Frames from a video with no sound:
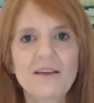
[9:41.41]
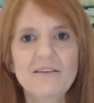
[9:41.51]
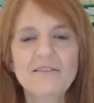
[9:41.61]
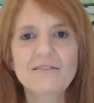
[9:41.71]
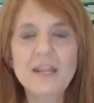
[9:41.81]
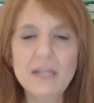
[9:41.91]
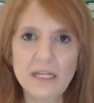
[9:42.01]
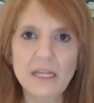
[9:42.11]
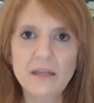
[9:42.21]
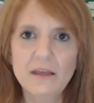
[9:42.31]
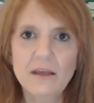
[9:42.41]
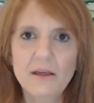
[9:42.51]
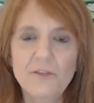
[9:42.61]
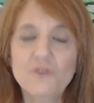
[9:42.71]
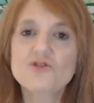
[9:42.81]
suddenly
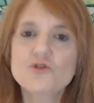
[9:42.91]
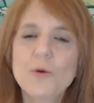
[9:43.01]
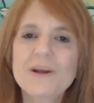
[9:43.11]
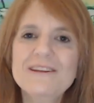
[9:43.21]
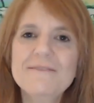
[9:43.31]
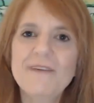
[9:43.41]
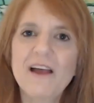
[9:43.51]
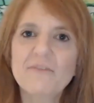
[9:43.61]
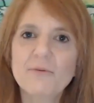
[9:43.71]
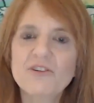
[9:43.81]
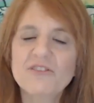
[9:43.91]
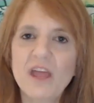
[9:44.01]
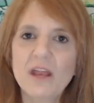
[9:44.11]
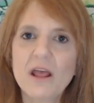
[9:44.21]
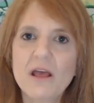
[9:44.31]
there's
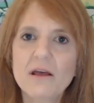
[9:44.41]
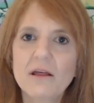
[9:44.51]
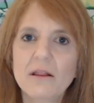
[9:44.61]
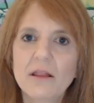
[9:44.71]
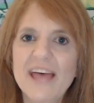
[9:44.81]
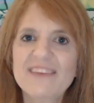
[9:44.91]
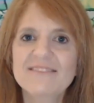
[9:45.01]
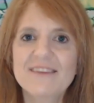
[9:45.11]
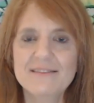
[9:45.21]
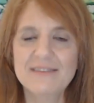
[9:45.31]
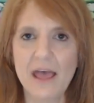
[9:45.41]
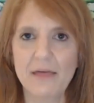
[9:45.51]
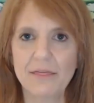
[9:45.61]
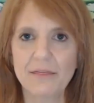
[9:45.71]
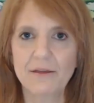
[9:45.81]
25% less
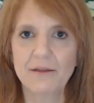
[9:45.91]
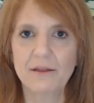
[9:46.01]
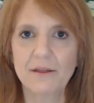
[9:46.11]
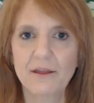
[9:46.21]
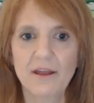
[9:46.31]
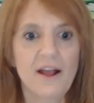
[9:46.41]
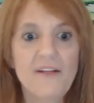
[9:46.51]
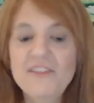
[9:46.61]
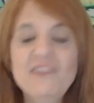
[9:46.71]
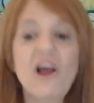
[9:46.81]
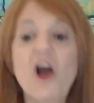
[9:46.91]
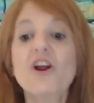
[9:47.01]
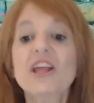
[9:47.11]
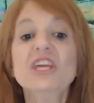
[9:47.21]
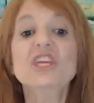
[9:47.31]
death. These
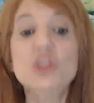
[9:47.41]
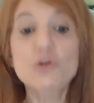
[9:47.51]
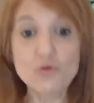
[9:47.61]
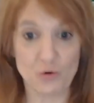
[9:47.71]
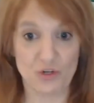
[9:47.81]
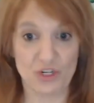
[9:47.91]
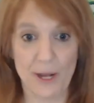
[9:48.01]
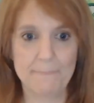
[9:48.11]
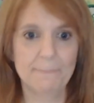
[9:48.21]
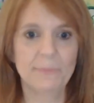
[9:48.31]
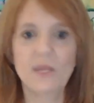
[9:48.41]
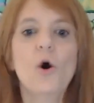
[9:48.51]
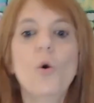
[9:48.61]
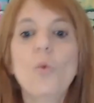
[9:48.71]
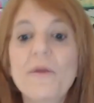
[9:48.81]
are huge
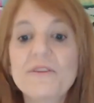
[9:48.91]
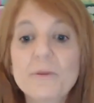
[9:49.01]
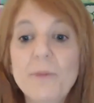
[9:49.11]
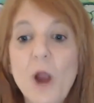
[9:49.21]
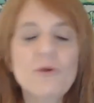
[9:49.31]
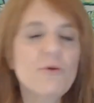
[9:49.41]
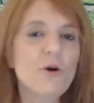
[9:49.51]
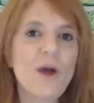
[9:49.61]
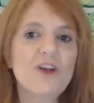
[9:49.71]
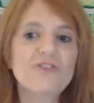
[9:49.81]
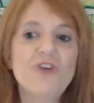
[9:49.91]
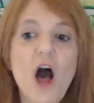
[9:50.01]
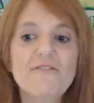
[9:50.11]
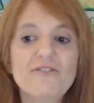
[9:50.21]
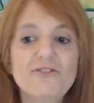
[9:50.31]
when the department requires
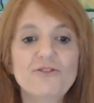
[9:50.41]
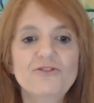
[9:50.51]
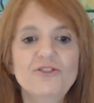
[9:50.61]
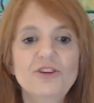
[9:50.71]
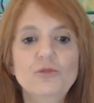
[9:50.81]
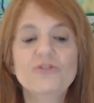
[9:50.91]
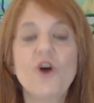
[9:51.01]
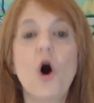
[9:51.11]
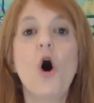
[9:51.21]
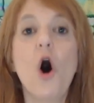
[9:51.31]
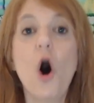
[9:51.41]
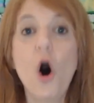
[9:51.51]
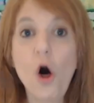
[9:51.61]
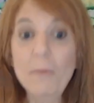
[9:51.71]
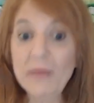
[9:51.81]
officers to use
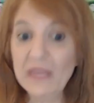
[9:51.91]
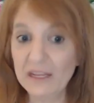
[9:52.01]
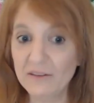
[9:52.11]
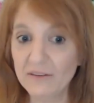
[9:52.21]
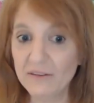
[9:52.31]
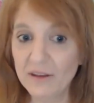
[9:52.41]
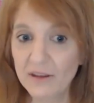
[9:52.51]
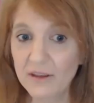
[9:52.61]
all means,